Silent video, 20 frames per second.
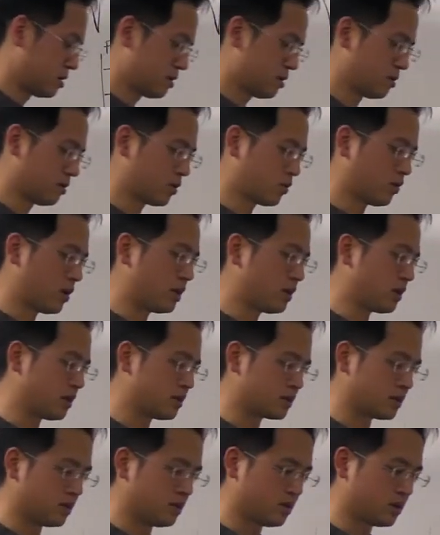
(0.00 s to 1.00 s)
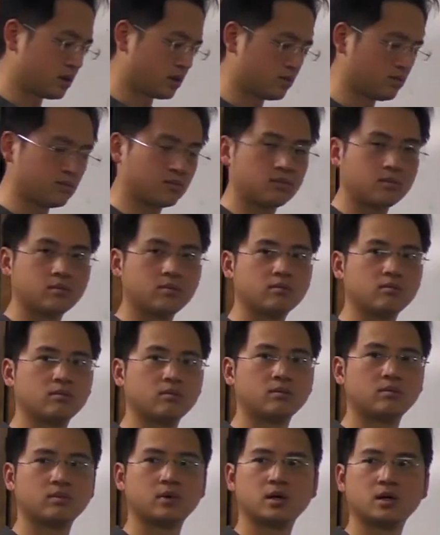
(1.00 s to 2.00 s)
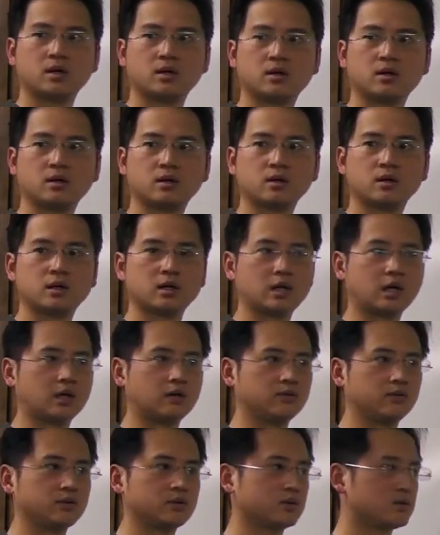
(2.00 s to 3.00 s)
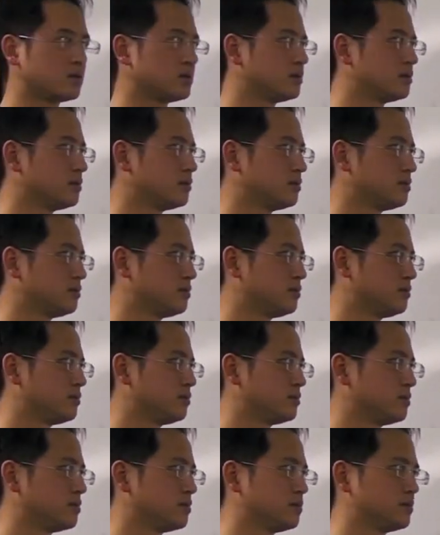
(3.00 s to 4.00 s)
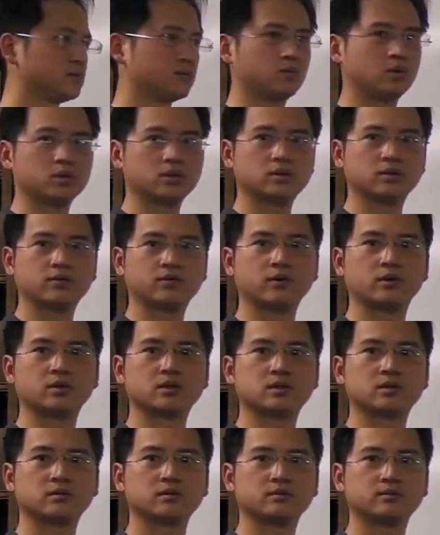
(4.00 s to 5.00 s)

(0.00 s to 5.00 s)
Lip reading: There are 3 things that you can get out of this. What's the first?